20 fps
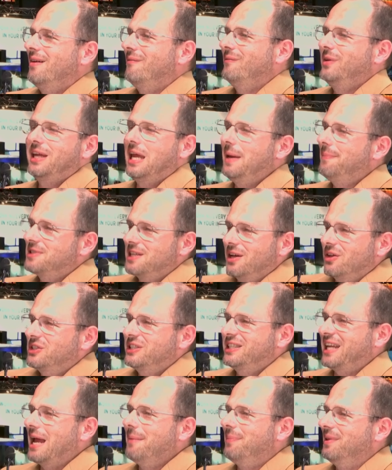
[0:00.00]
We keep things
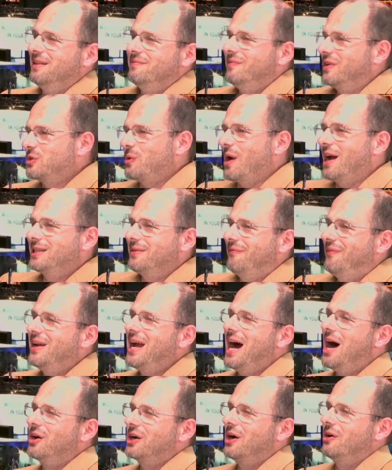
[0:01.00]
stable and we're trying to figure
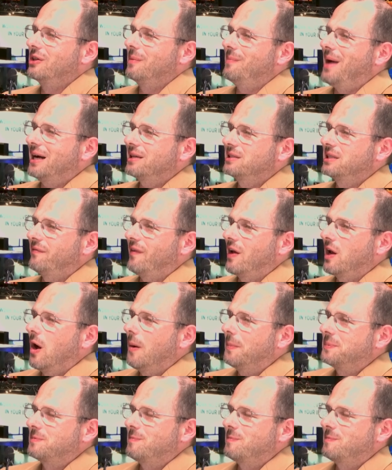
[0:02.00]
out how the market develops.